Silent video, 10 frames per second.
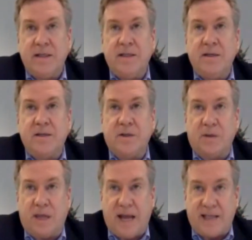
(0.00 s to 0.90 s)
So
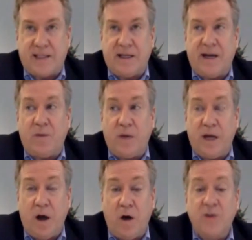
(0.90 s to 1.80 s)
last night we
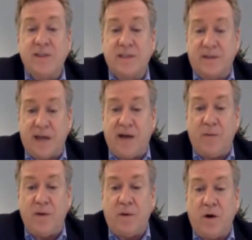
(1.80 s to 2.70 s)
hosted that, and we
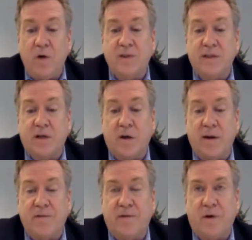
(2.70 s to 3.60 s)
will host it going
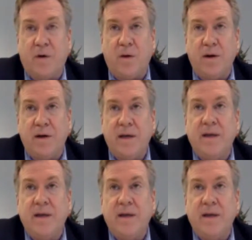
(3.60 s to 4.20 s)
forward.